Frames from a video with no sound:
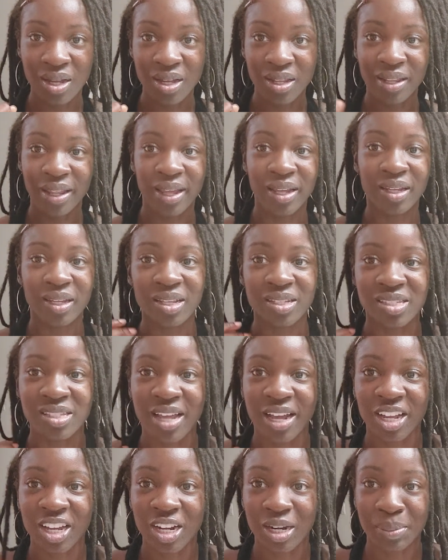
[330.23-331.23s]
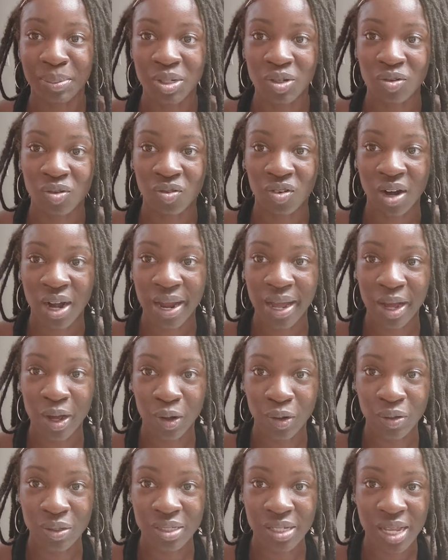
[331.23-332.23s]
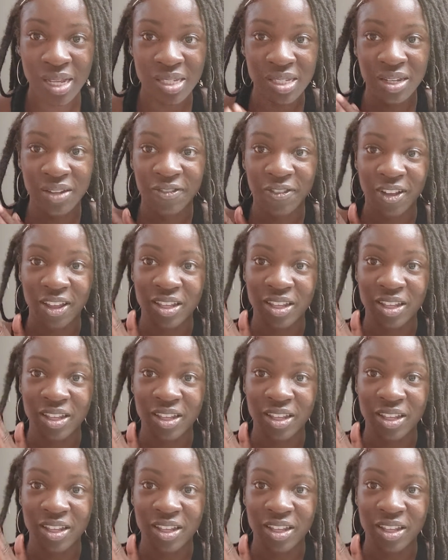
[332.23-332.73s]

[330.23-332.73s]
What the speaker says: Like, it's not gonna be round as if